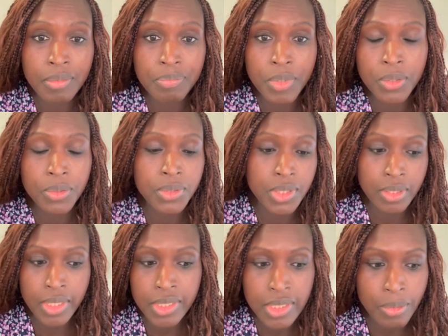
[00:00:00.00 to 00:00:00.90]
because I
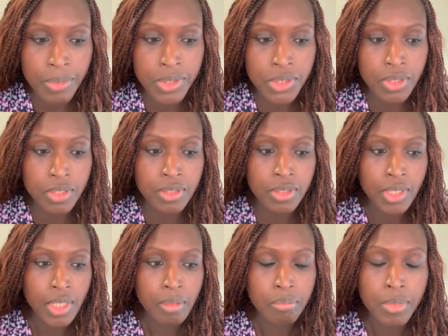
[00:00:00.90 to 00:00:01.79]
guess I was not
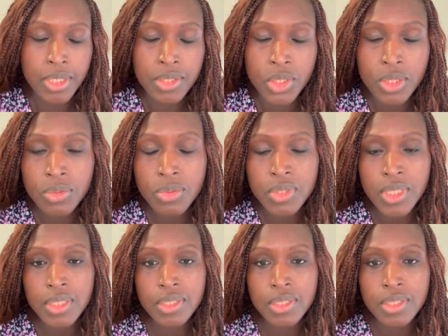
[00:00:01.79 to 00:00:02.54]
managing to